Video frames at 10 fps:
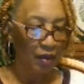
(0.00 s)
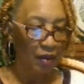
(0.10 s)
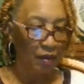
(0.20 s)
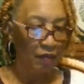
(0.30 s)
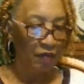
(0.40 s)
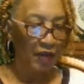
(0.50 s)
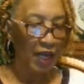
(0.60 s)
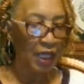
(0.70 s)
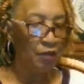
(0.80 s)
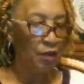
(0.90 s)

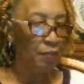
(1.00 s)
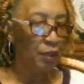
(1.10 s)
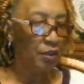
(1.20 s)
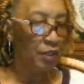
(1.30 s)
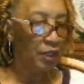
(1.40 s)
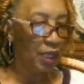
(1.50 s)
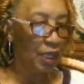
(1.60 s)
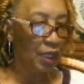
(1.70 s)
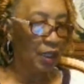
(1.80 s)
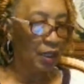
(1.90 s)
Valerie
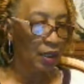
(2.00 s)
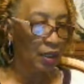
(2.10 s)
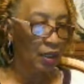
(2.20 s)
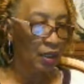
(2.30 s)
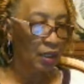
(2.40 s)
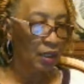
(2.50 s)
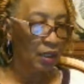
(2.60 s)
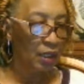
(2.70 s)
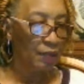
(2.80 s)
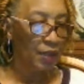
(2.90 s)
Bertinelli. Let
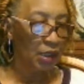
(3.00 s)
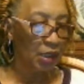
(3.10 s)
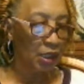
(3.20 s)
me see.